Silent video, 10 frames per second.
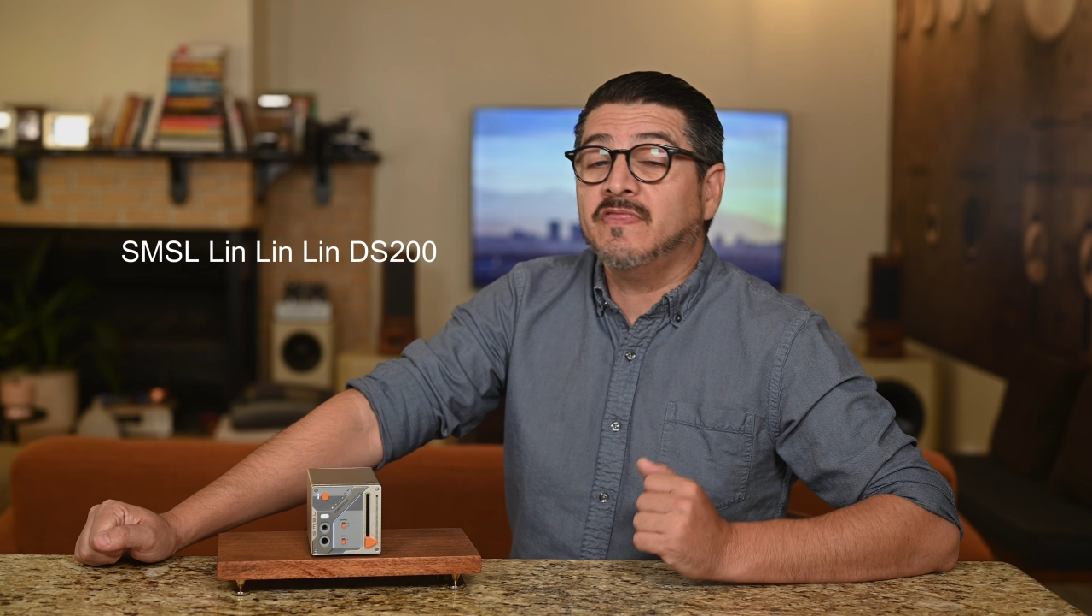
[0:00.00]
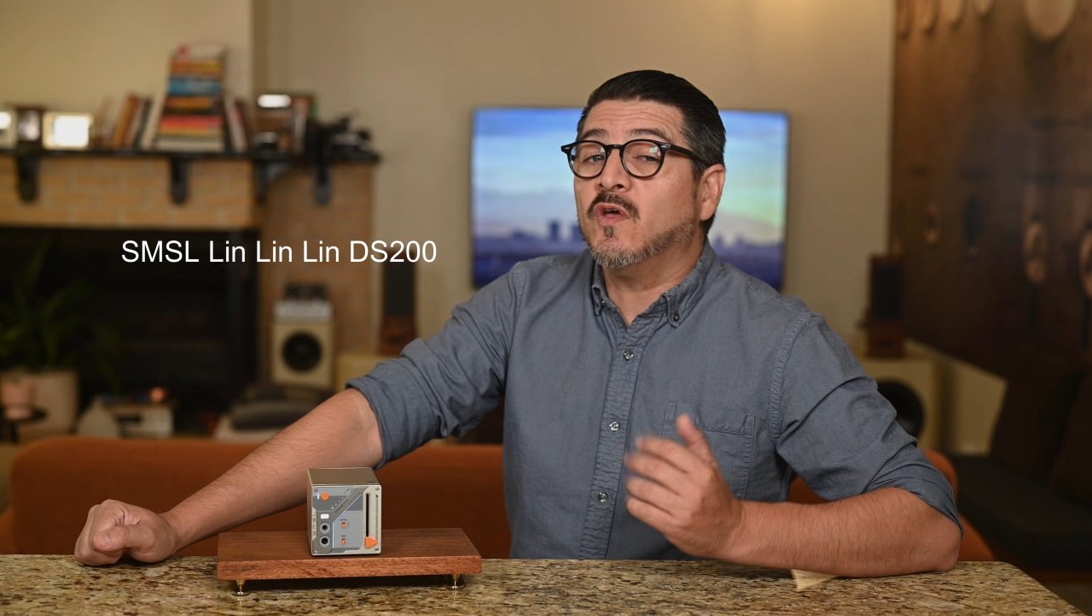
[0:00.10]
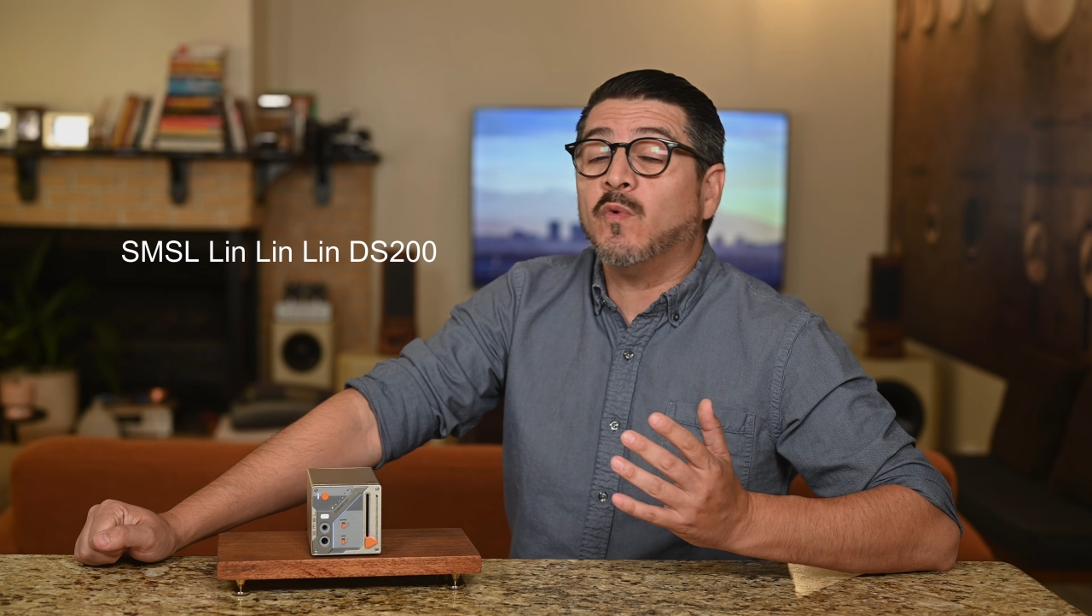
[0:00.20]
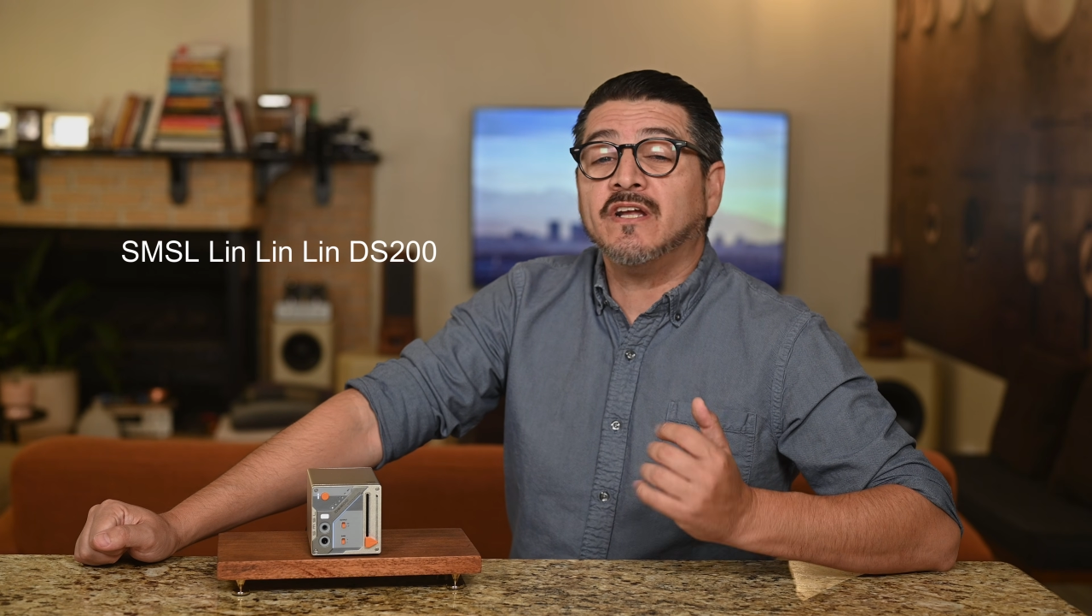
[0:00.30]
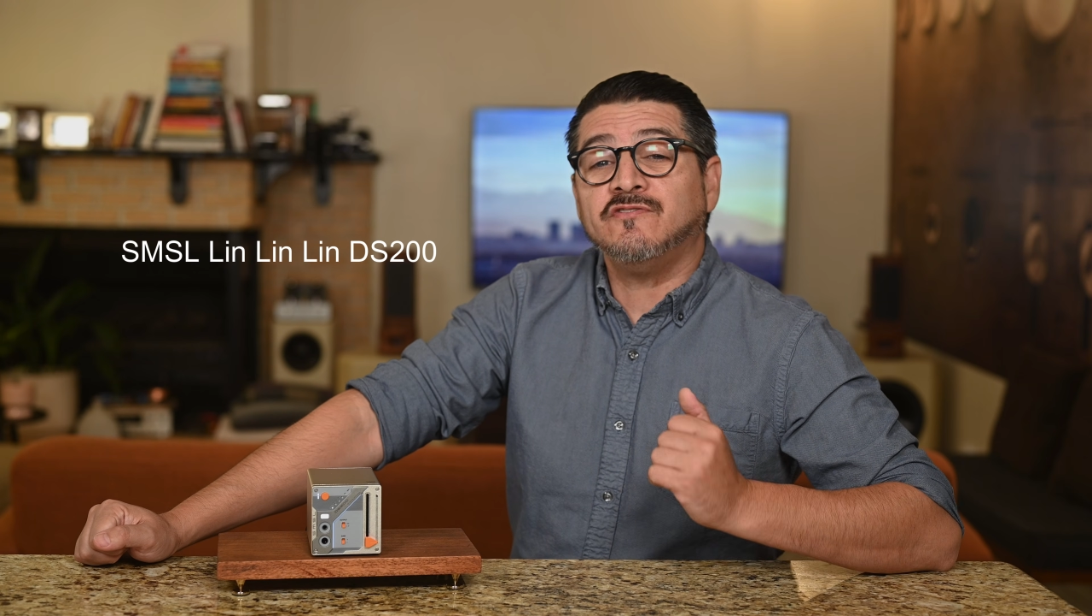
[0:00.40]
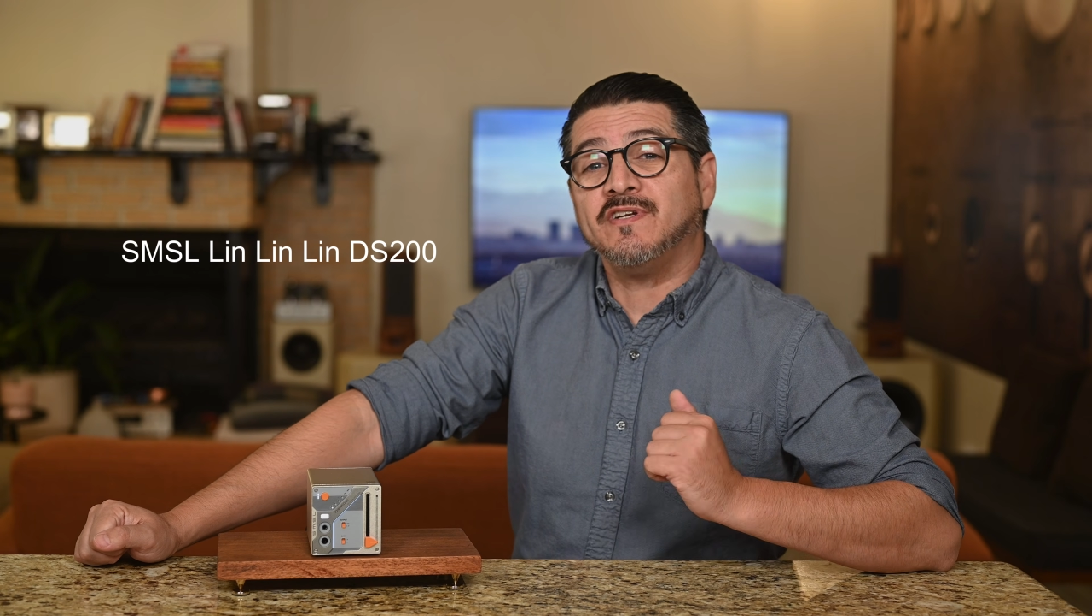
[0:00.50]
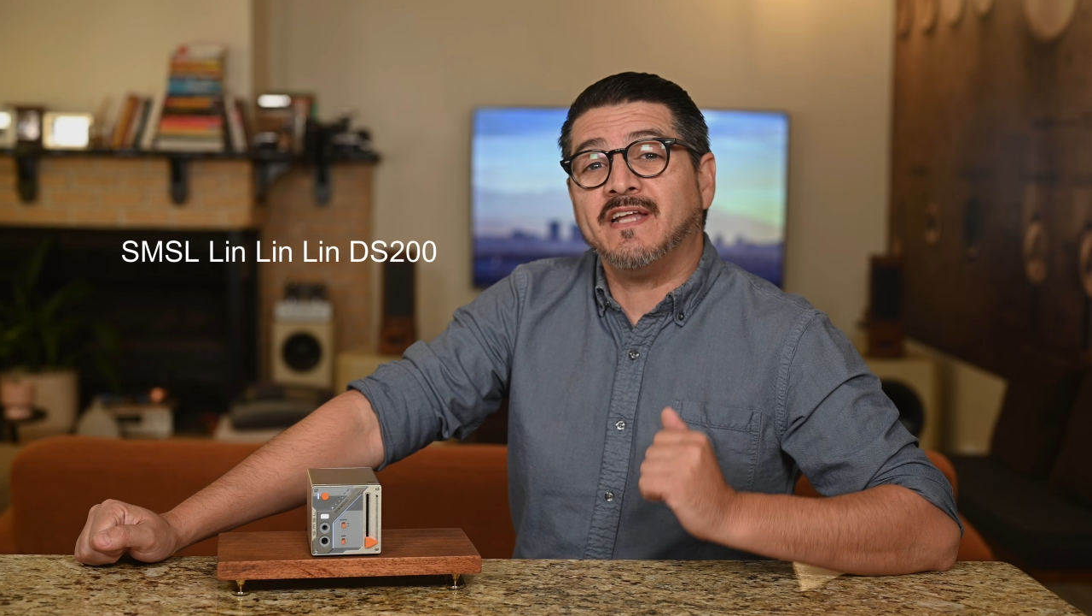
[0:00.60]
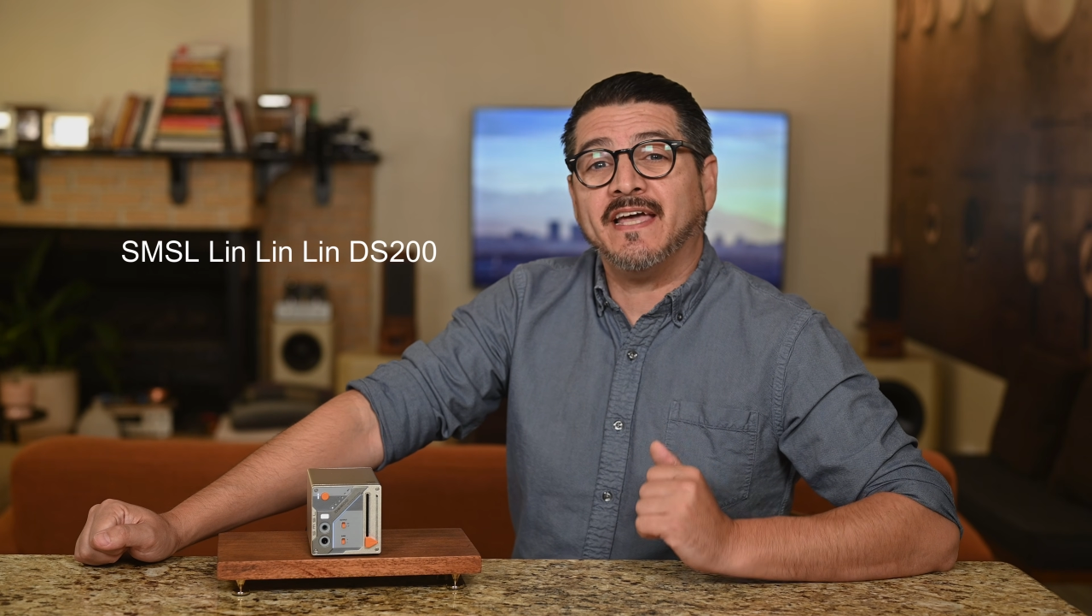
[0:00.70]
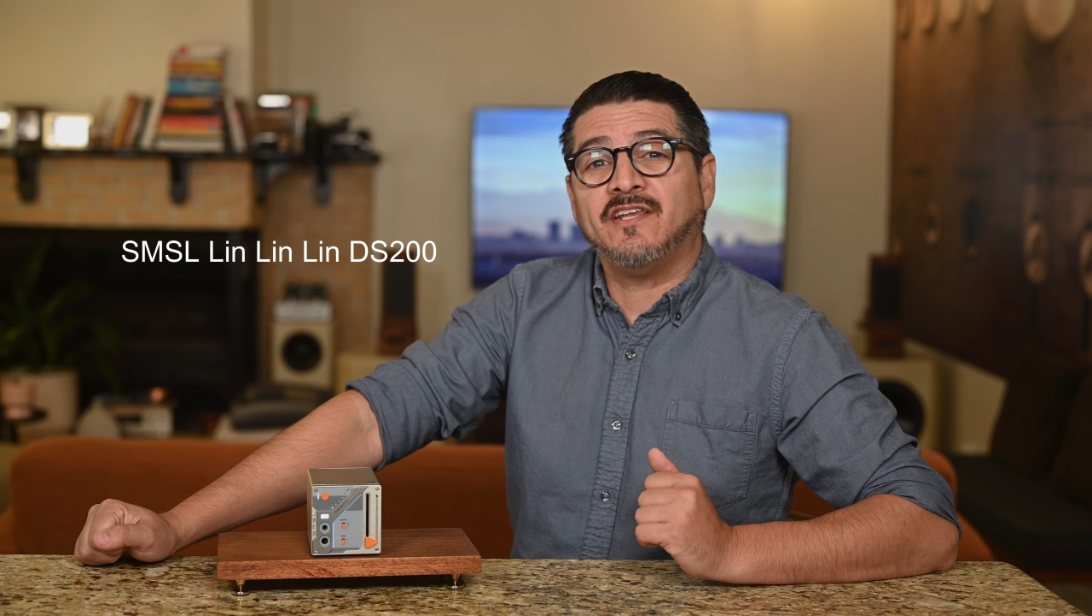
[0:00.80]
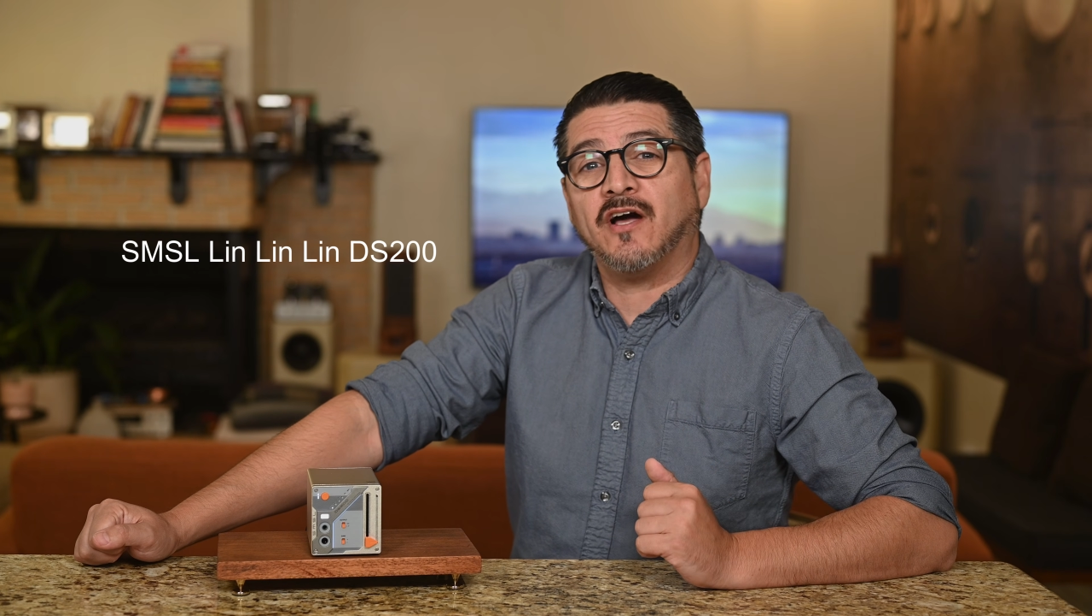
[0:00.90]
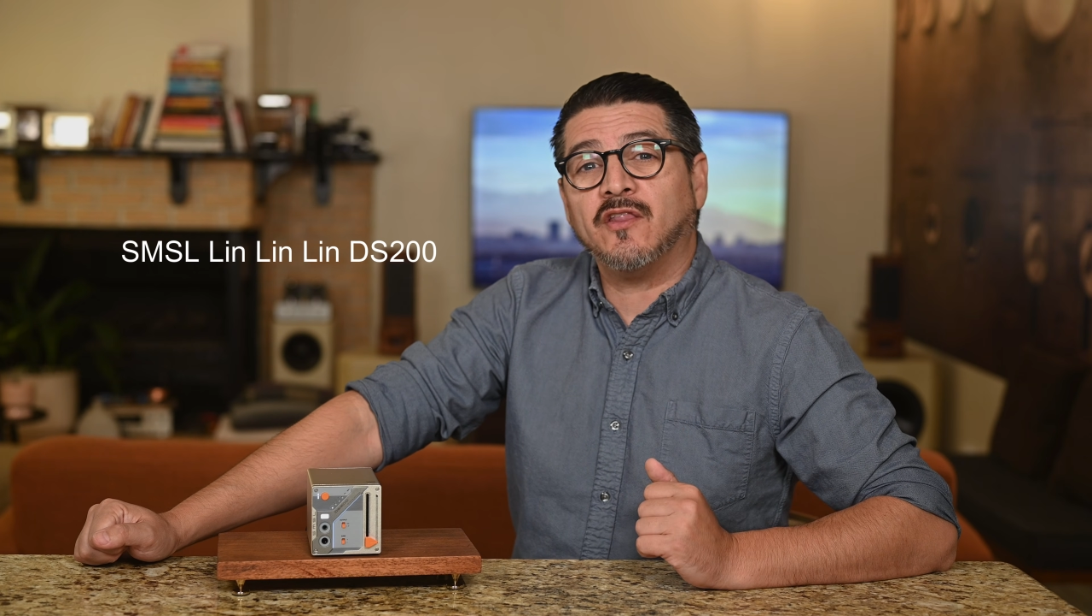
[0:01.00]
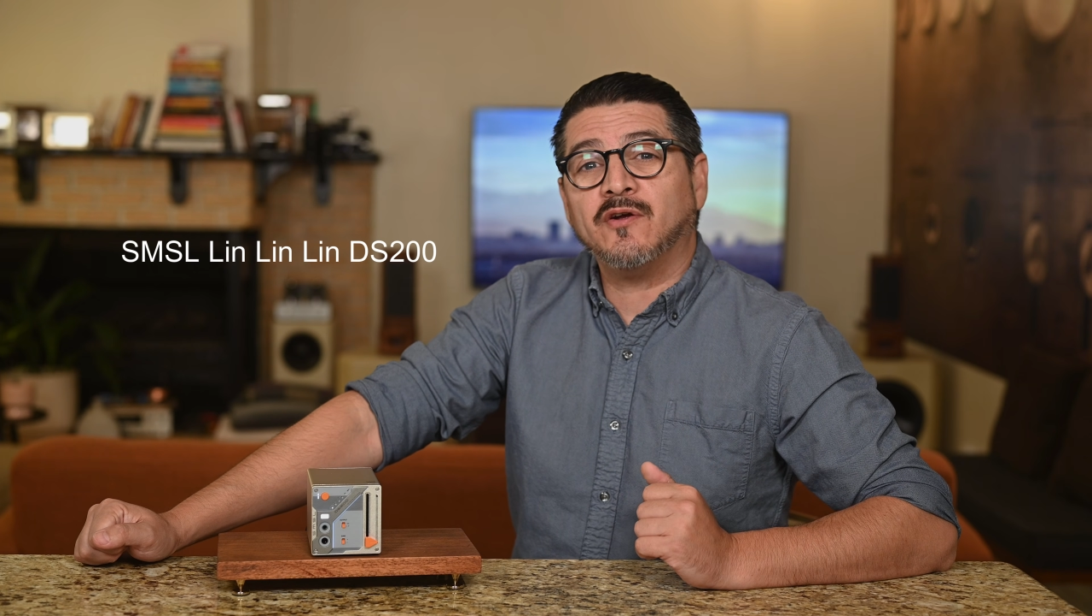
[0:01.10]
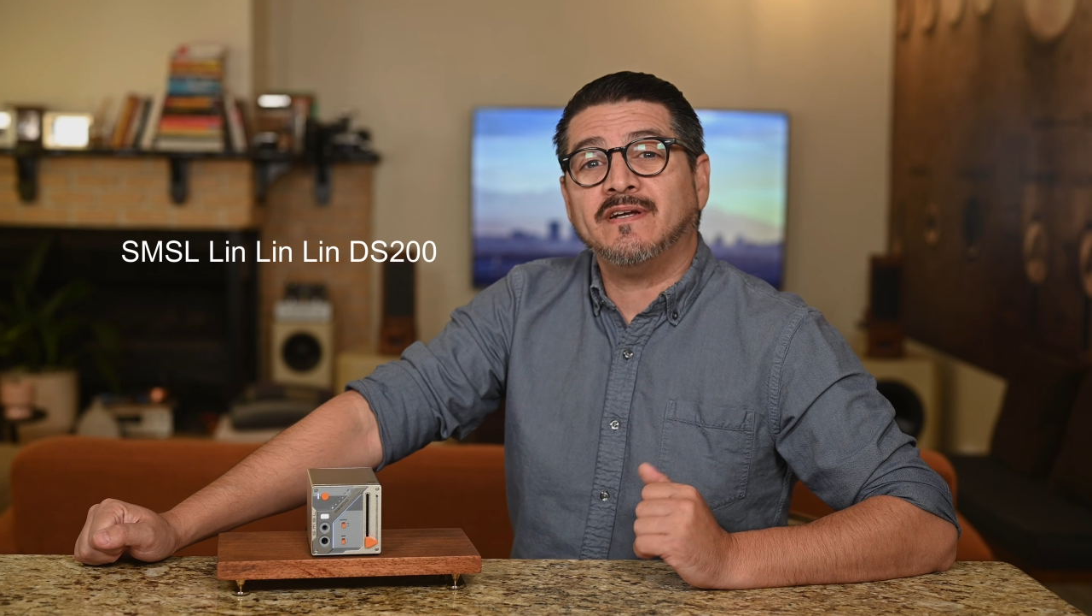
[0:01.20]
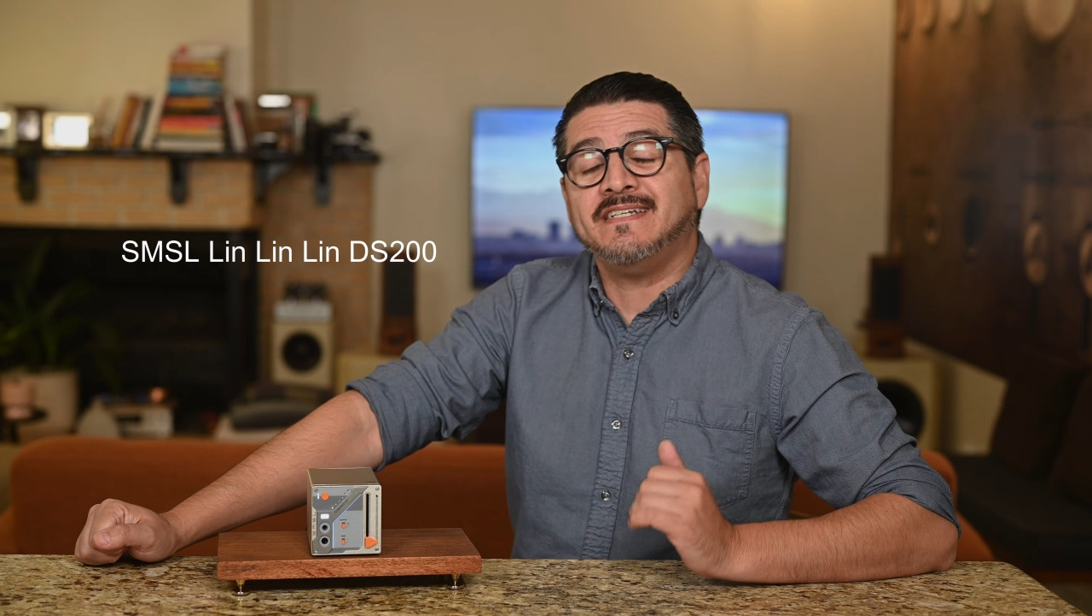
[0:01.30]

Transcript: the $109